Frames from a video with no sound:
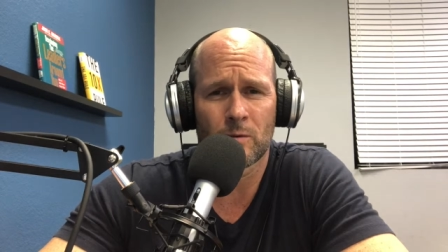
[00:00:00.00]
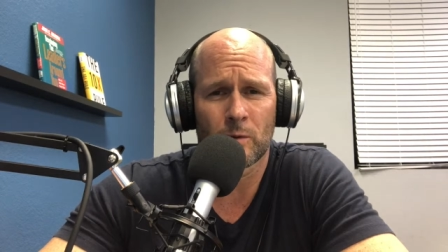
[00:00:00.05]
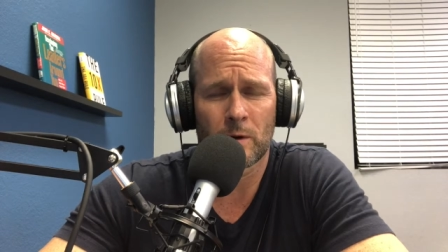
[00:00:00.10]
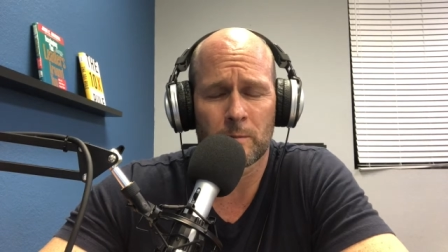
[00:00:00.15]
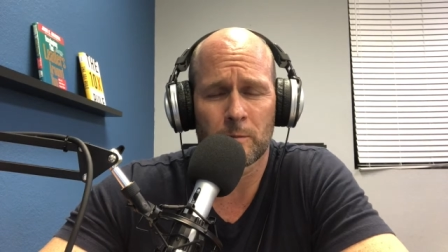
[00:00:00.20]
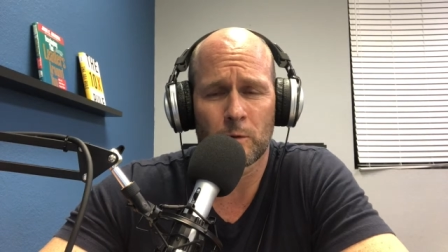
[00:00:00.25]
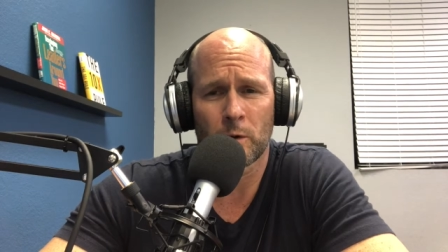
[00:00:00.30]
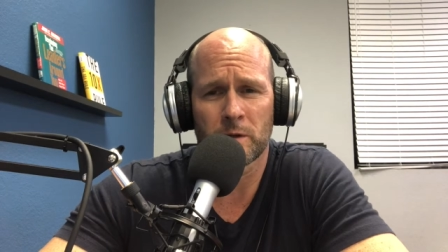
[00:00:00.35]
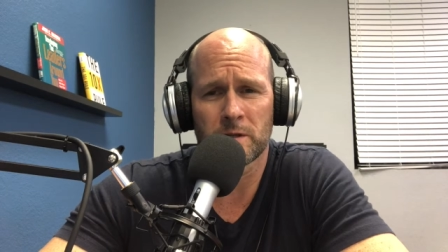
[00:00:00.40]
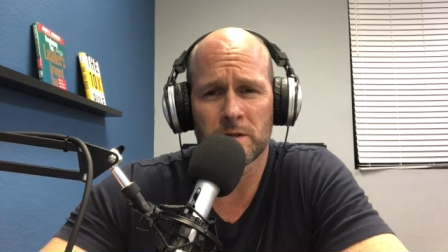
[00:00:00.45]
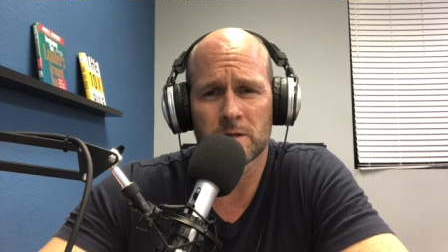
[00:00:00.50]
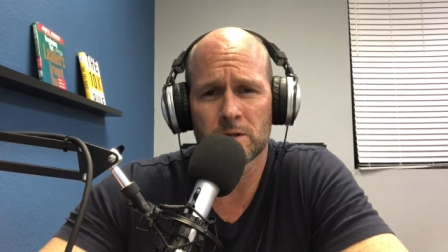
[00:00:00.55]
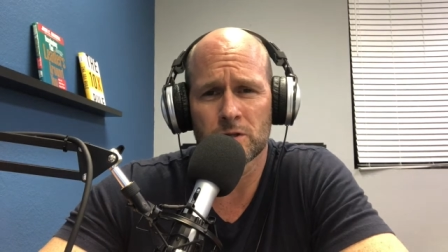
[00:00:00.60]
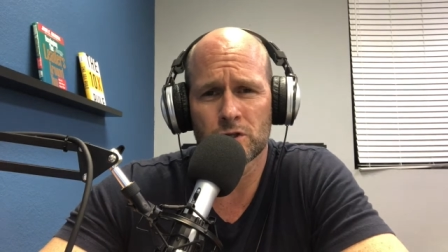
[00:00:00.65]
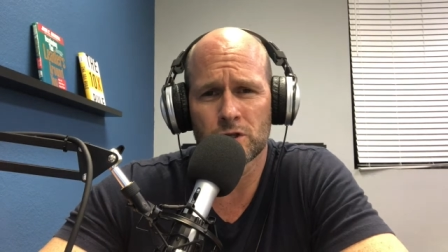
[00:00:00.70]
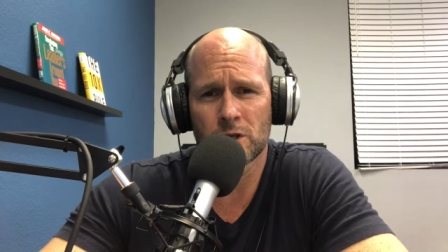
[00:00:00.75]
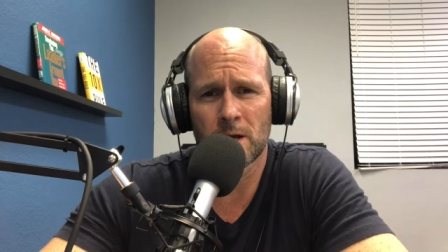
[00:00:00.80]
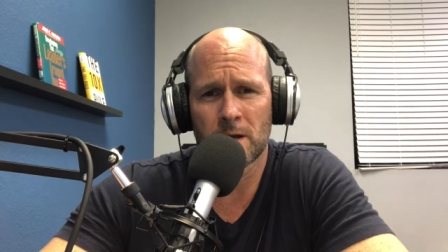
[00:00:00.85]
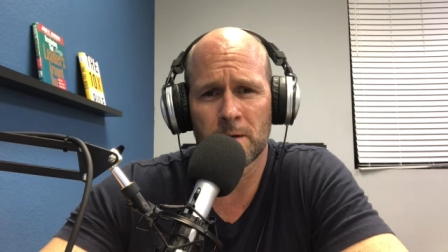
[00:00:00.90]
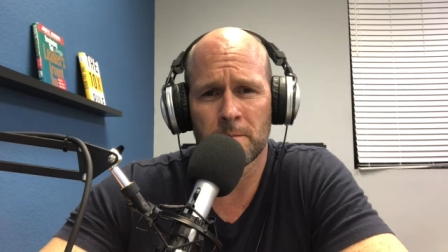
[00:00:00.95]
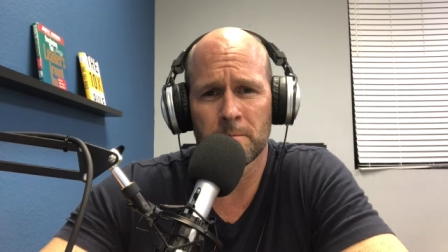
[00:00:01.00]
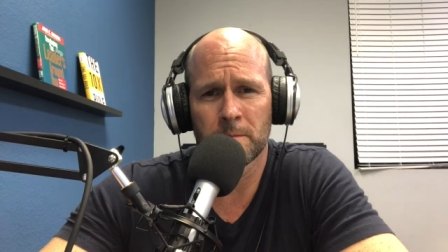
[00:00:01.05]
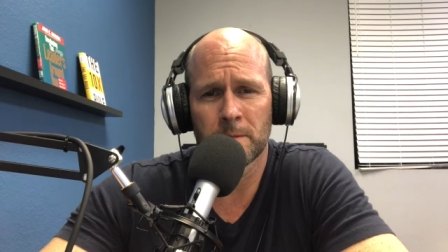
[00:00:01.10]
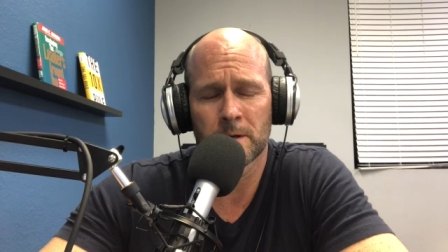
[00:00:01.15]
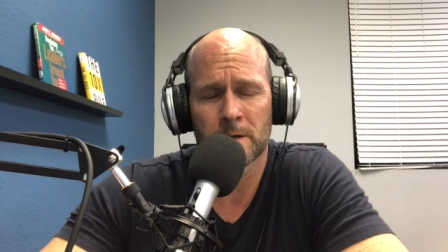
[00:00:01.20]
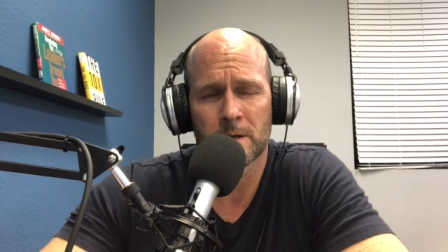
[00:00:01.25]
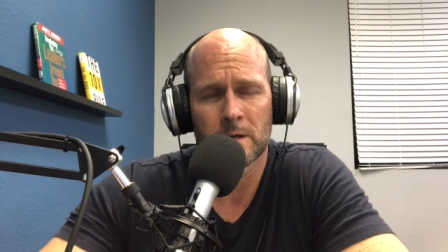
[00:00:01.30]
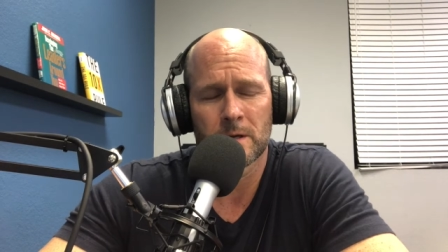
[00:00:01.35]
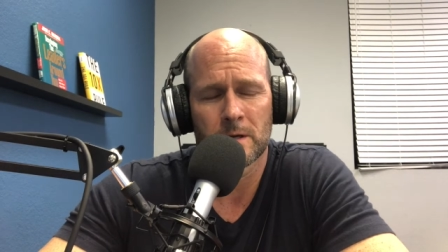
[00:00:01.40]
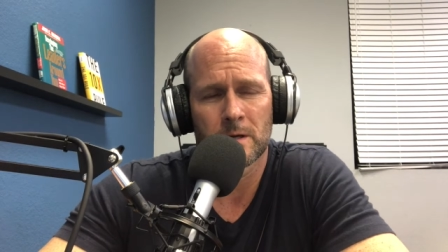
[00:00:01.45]
I'm going to the gym,
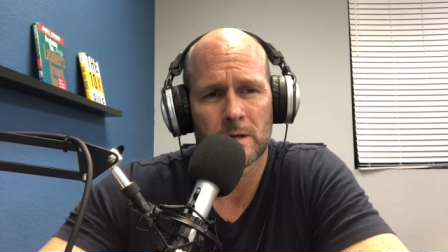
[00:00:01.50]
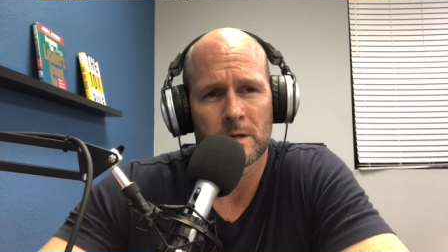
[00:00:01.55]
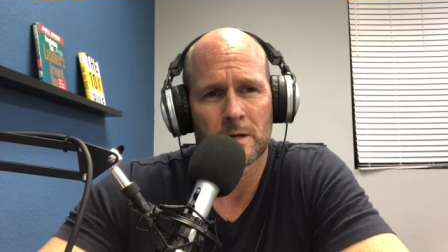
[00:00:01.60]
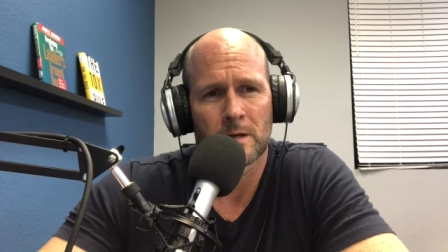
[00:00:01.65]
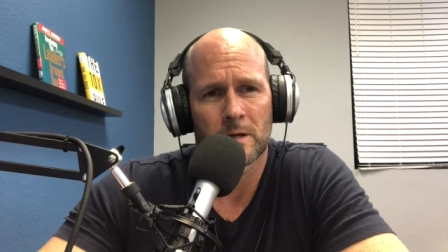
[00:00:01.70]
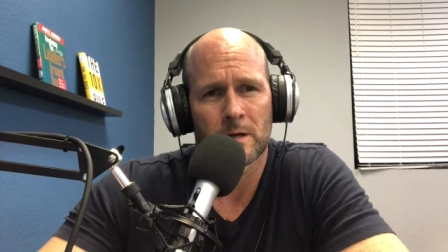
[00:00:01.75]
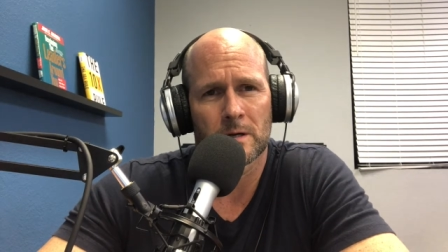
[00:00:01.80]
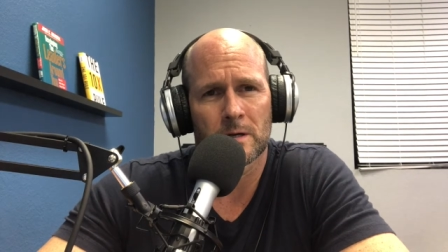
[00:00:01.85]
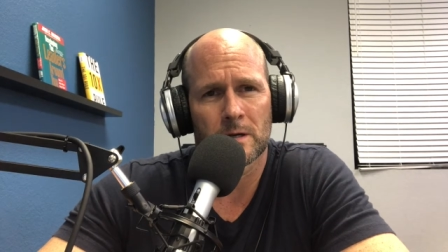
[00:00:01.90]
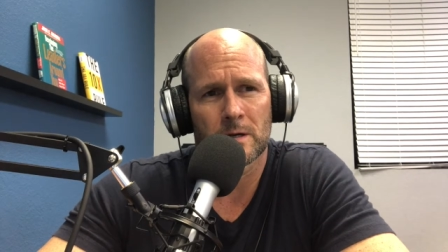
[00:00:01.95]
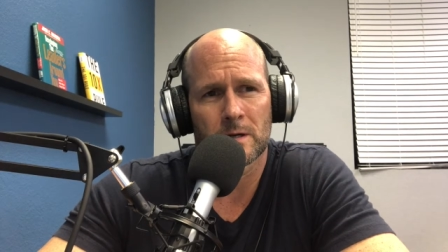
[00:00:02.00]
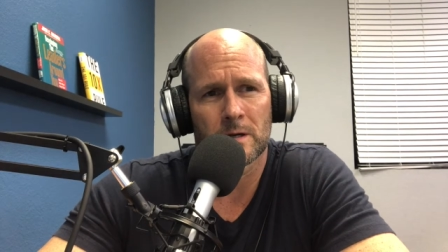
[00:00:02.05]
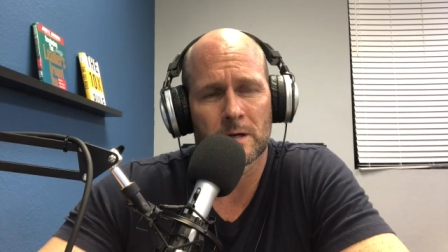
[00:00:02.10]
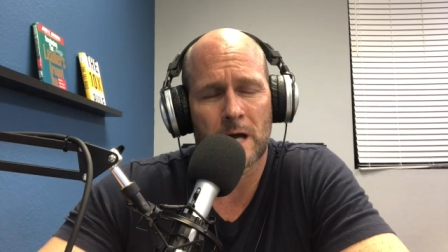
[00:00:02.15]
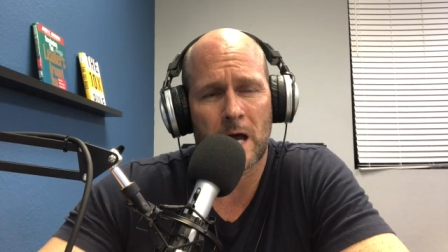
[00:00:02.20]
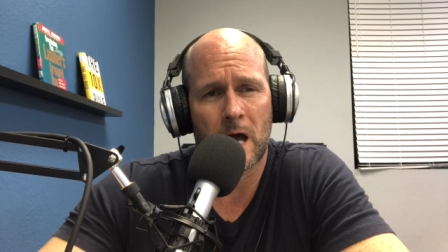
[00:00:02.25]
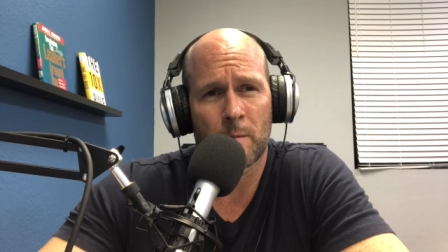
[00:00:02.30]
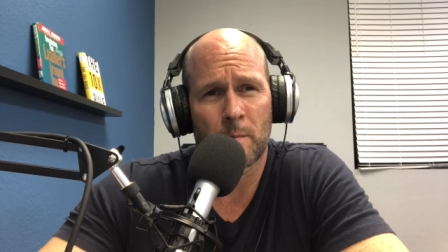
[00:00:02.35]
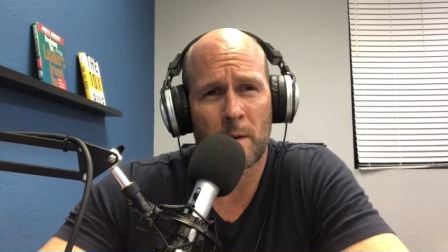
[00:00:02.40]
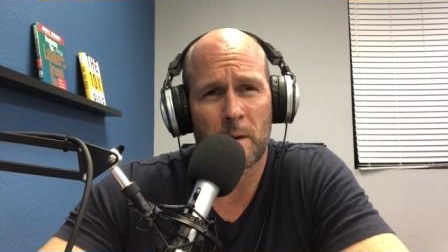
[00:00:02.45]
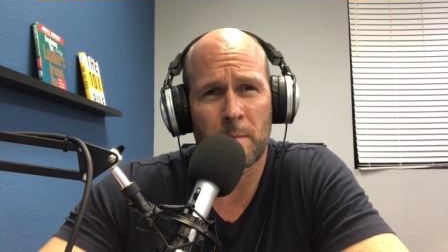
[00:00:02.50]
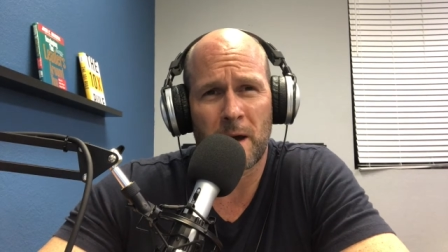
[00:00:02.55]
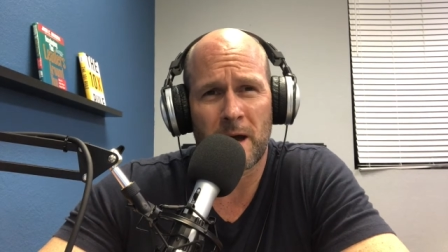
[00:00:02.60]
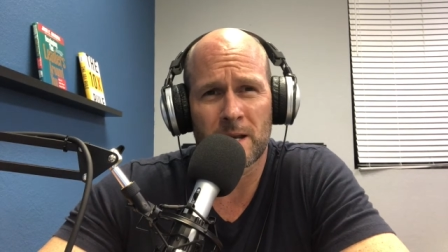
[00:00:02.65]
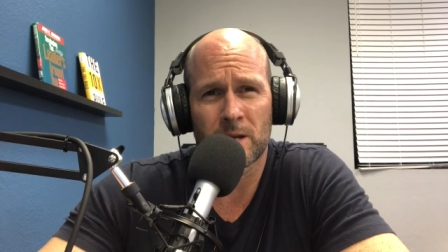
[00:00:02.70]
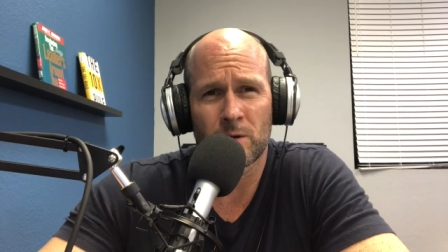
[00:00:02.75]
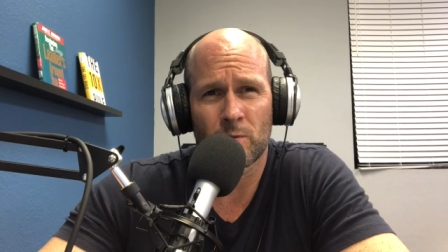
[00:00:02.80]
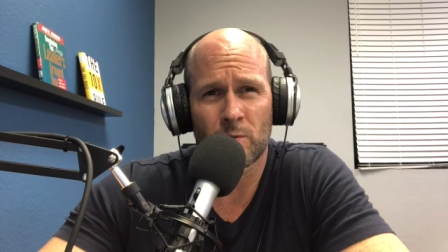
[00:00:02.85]
how my body